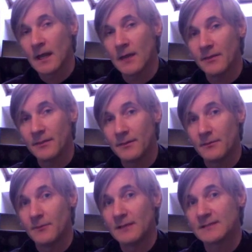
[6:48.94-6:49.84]

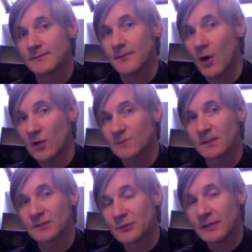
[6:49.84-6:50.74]
the rates of
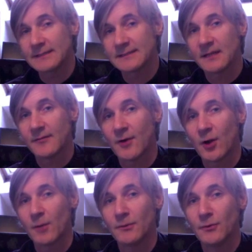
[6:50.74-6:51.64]
hospital-treated
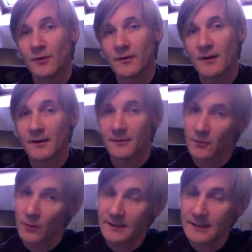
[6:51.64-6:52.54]
self-harm in Northern Ireland
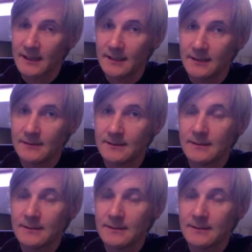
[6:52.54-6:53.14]
are quite high.